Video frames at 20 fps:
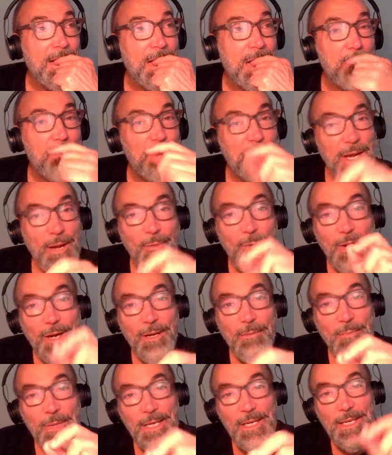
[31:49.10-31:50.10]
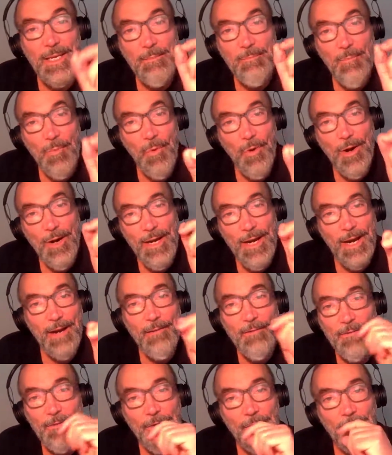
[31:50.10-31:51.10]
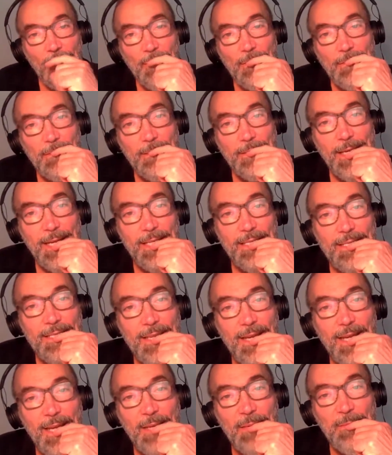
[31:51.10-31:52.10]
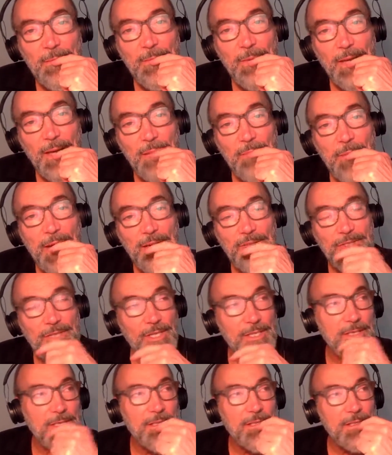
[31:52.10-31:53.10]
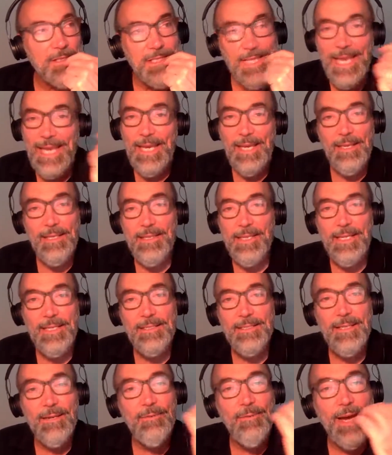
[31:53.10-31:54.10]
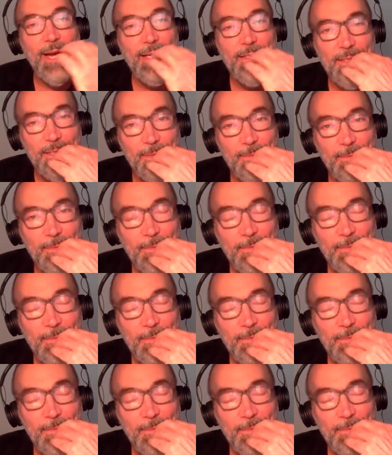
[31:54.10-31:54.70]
But I want to be more careful next time about just saying things at random.